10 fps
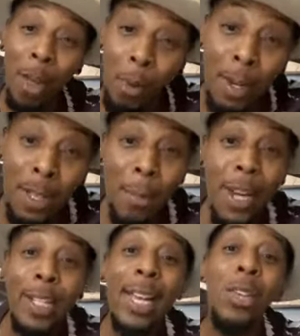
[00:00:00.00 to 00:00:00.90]
the moment
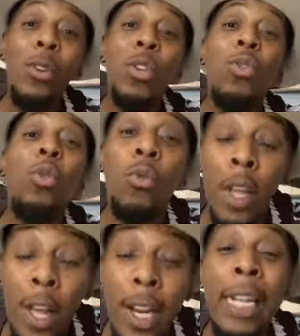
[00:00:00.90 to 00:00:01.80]
somebody tell you the
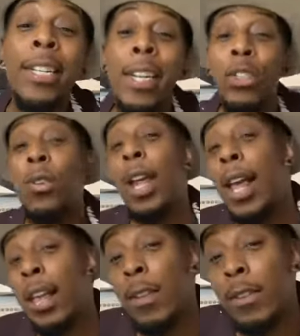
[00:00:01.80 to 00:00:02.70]
truth, like sit you
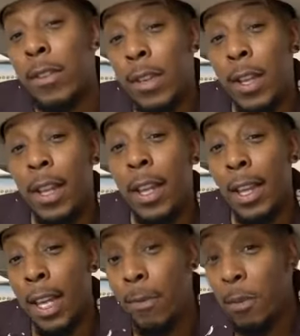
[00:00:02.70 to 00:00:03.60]
down
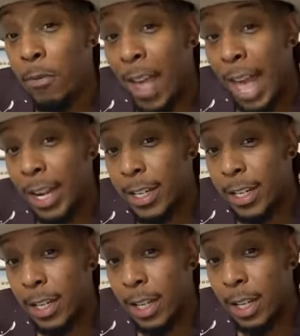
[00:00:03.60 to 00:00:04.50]
and give you
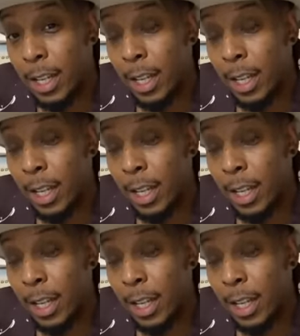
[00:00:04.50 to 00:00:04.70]
facts,